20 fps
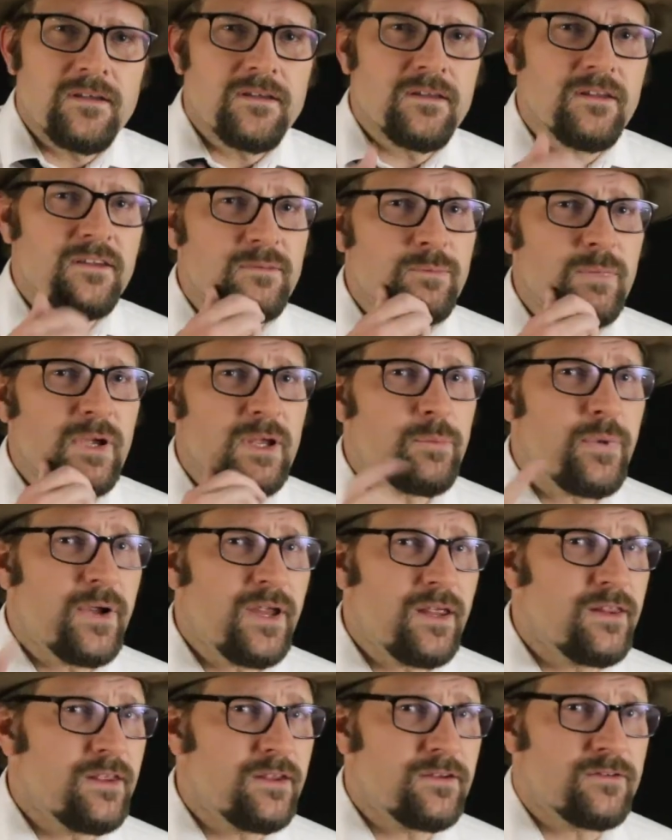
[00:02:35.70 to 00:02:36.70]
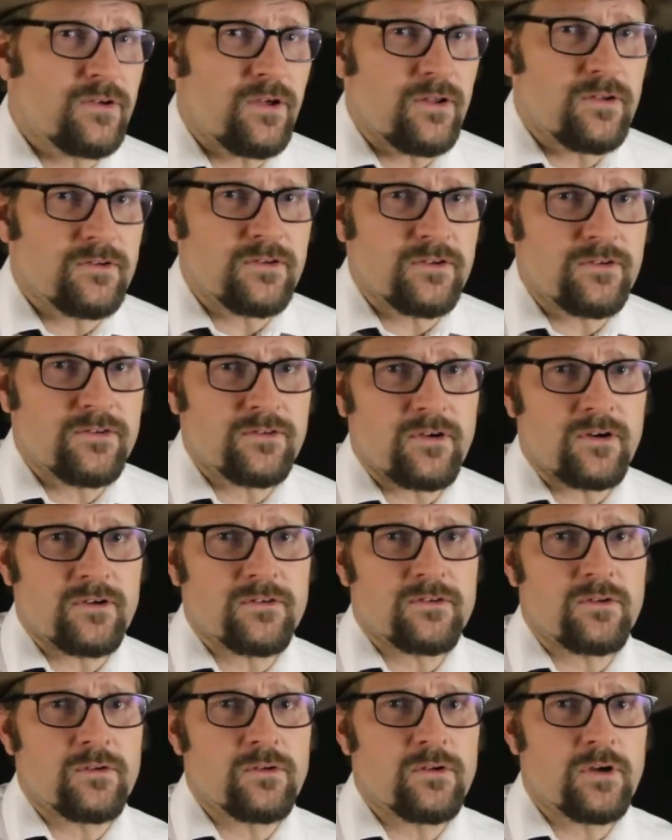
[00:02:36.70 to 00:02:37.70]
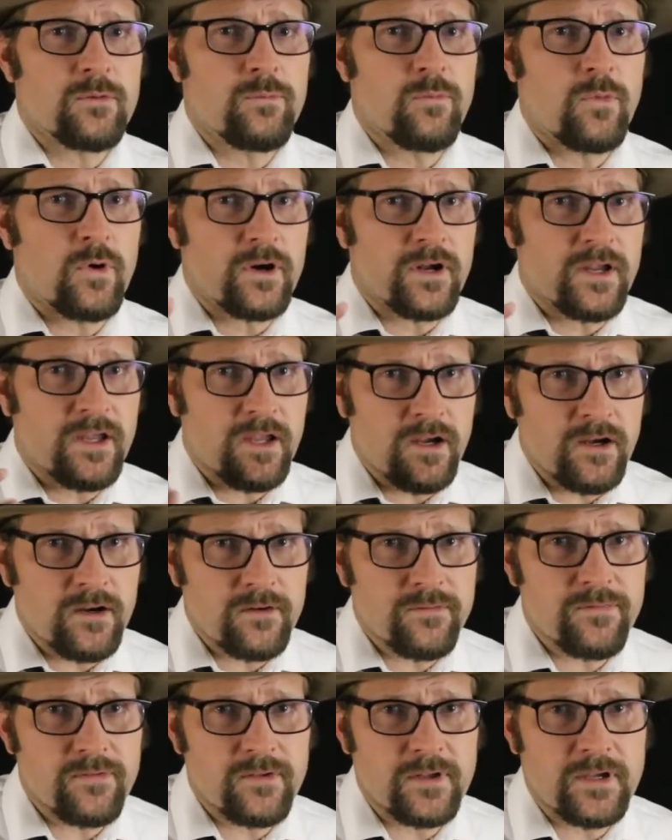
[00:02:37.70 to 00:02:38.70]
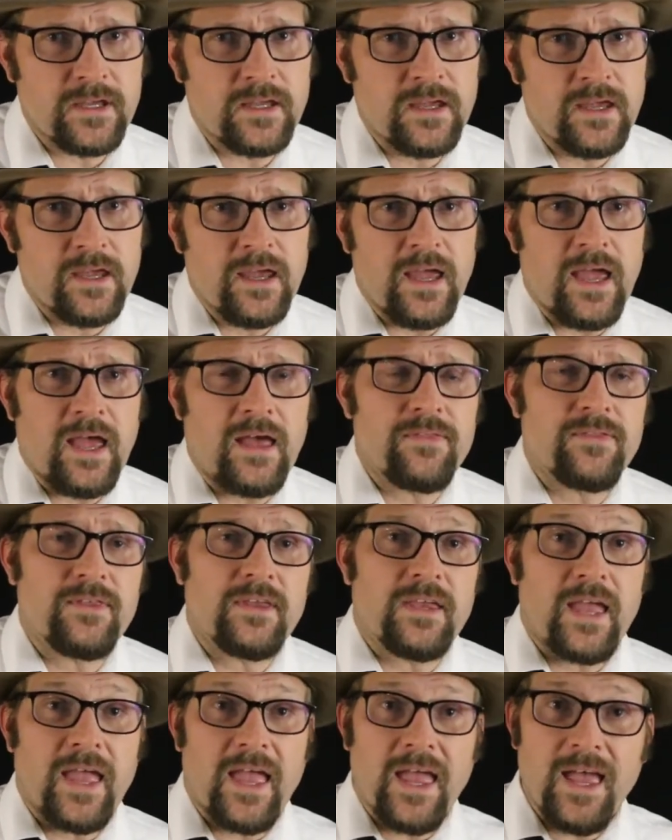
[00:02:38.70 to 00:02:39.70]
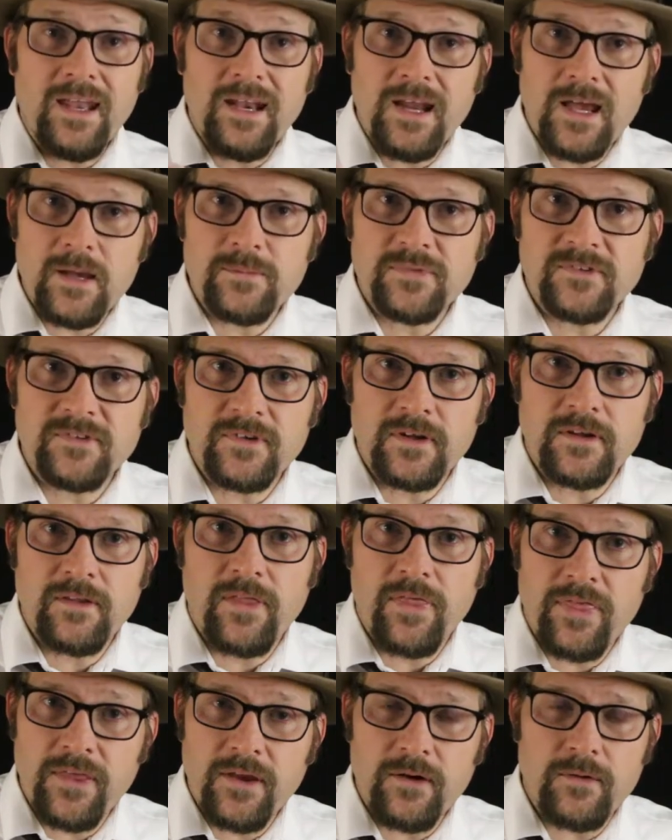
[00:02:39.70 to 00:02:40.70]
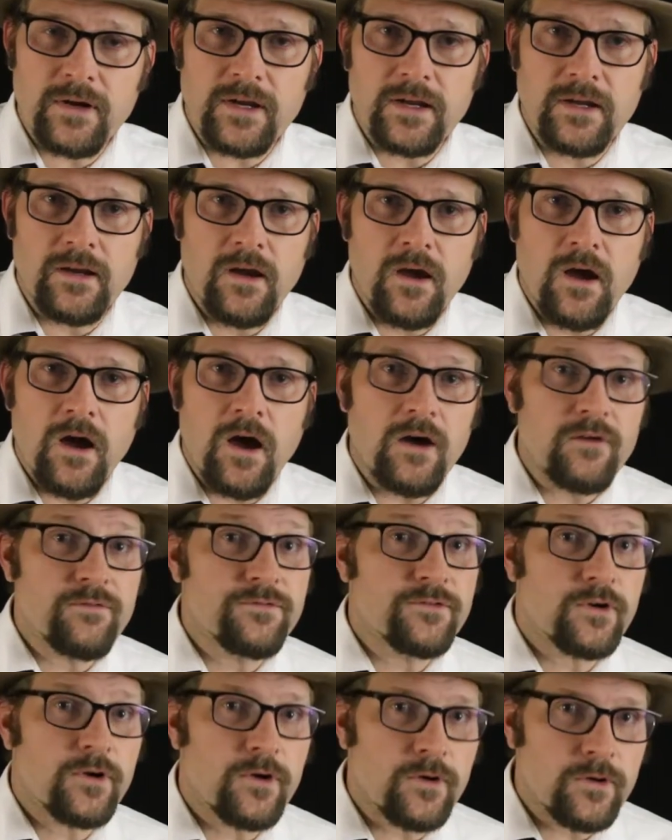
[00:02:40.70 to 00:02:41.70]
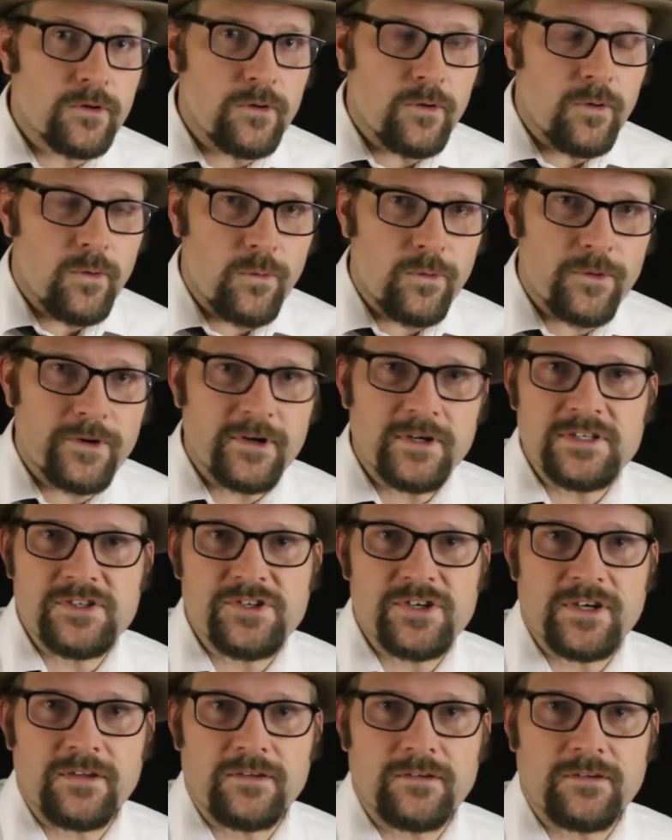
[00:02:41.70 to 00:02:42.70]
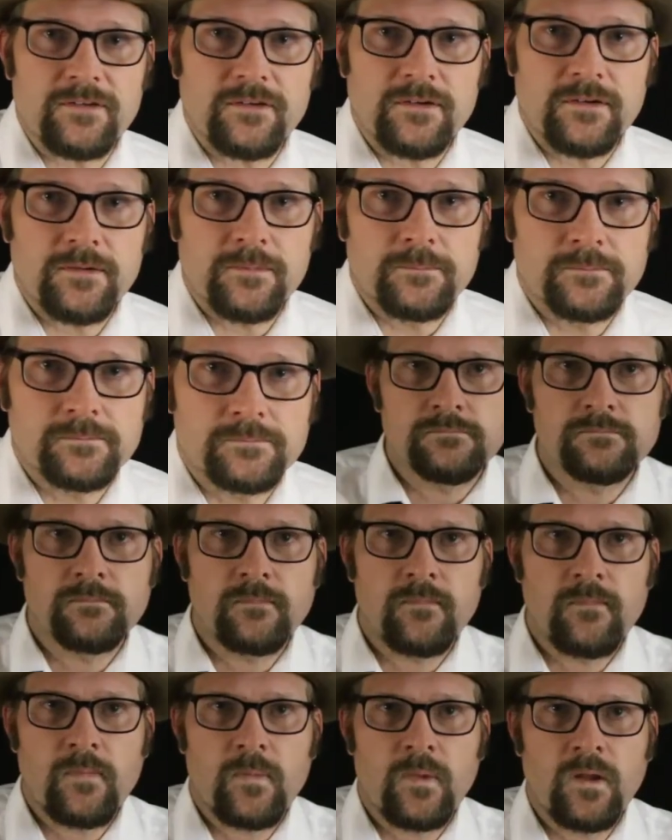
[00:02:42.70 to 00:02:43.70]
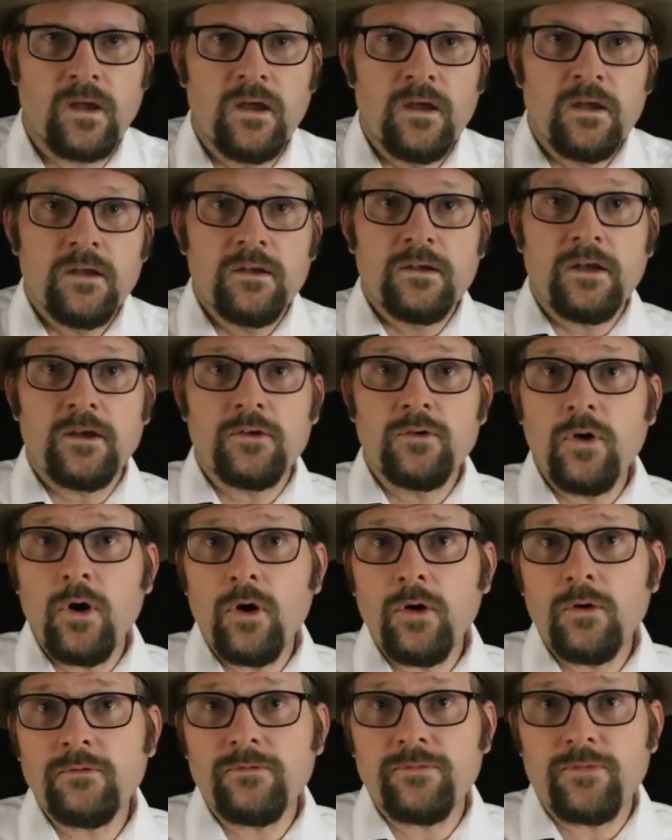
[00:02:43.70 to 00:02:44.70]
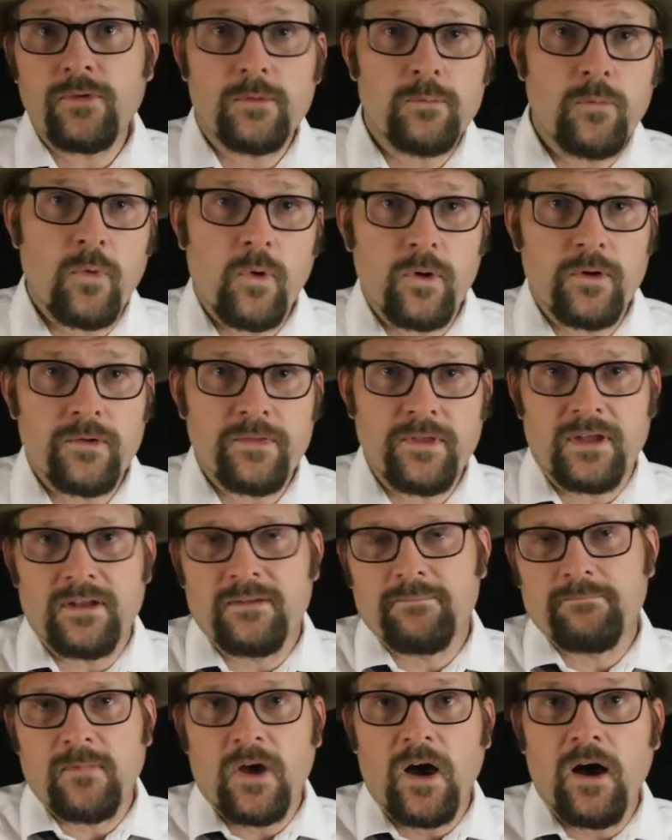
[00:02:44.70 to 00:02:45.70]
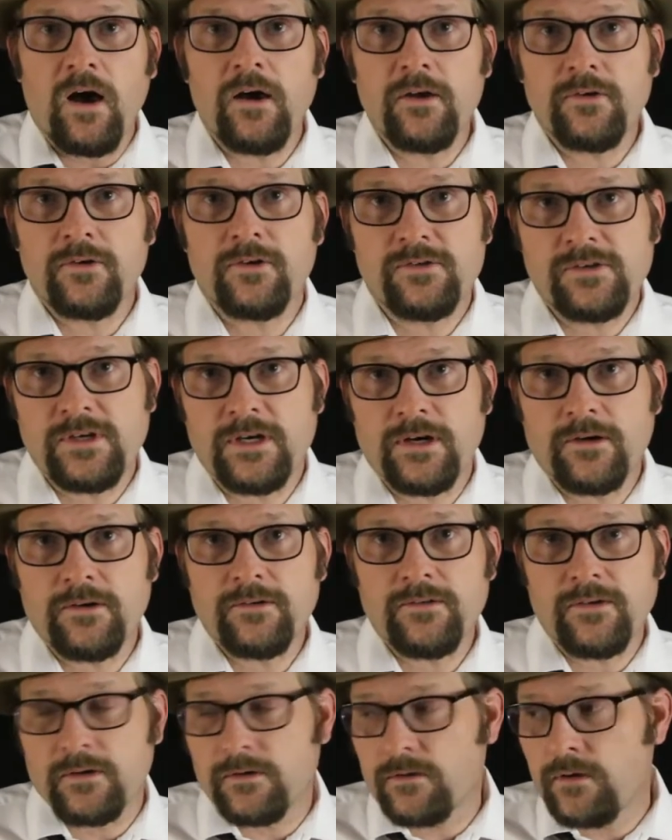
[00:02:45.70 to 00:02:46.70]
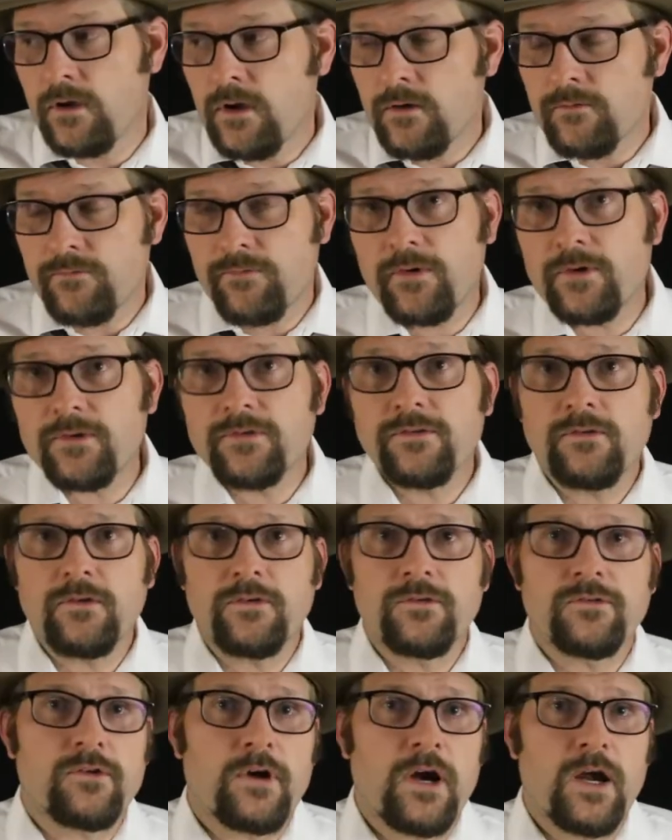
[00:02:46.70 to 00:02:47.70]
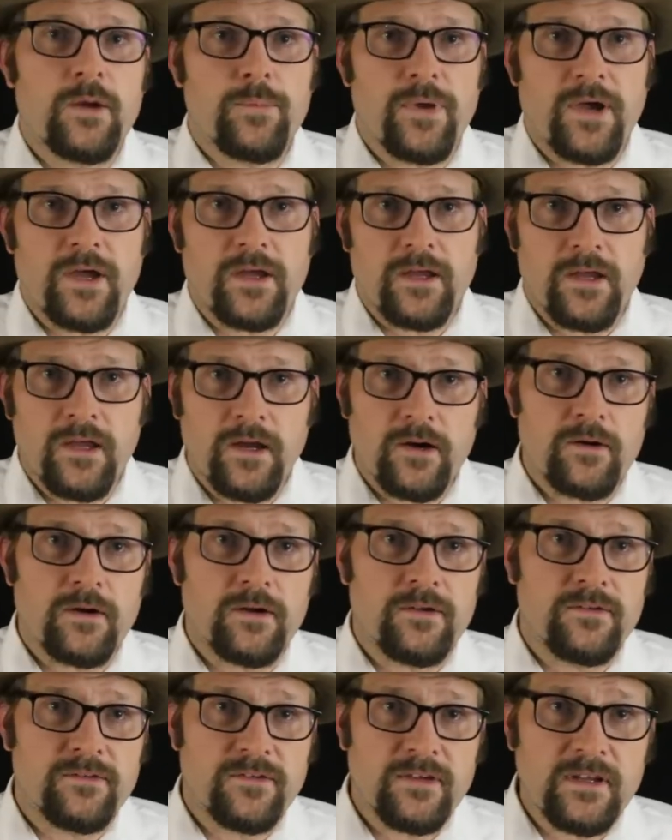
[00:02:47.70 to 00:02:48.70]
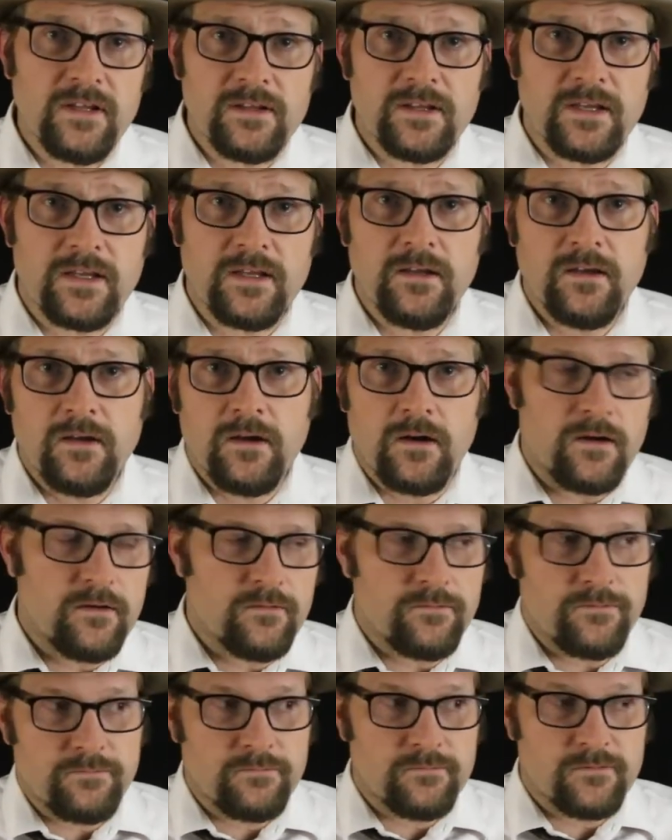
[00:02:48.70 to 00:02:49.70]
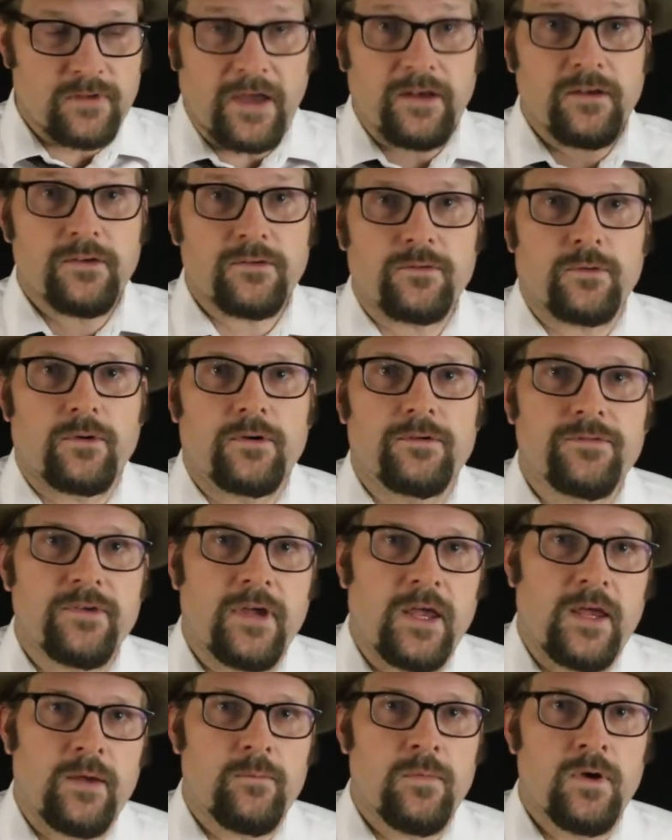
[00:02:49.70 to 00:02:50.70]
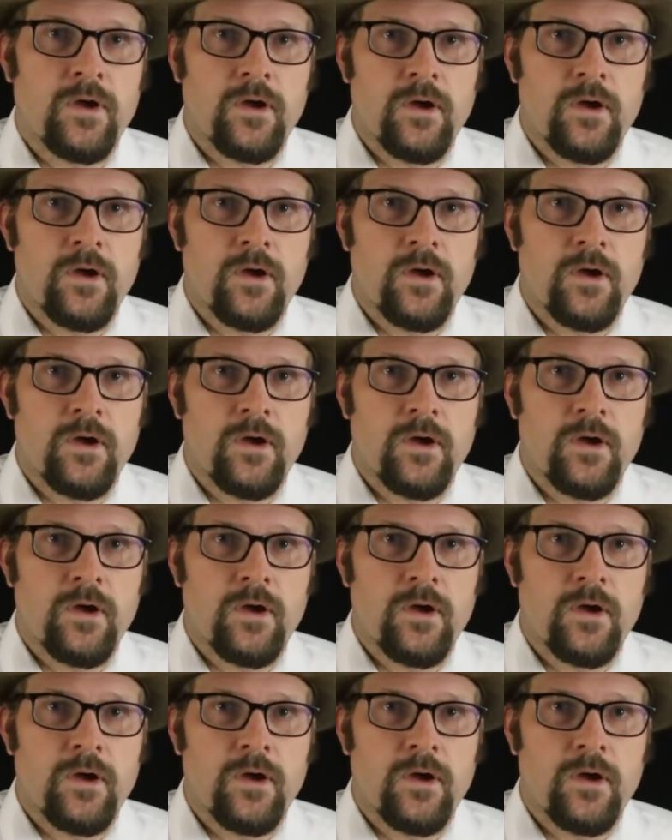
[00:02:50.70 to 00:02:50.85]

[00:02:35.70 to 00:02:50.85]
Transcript: This made paleontologists start to look more carefully at the anapsid theory of turtle origins. Now, known for more than 100 years and first described by Harry Seeley of dinosaur fame,